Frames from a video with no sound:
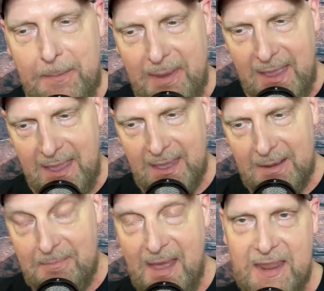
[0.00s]
being
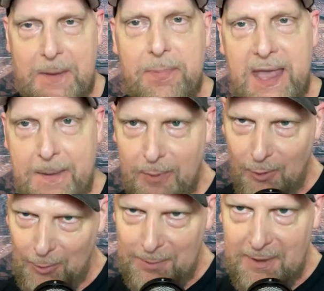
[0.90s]
many
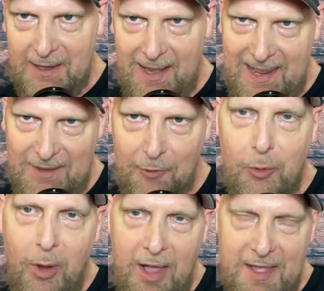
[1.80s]
people lead
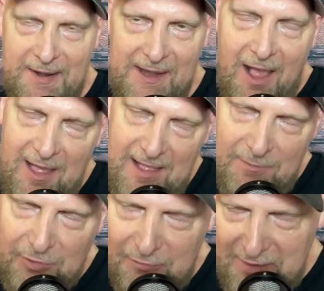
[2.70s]
quiet
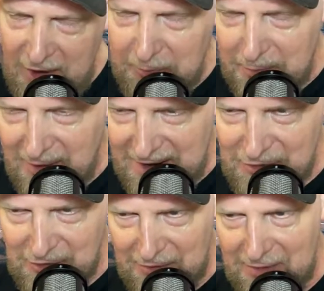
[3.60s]
lives of
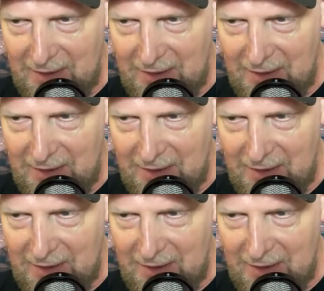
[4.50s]
desperation,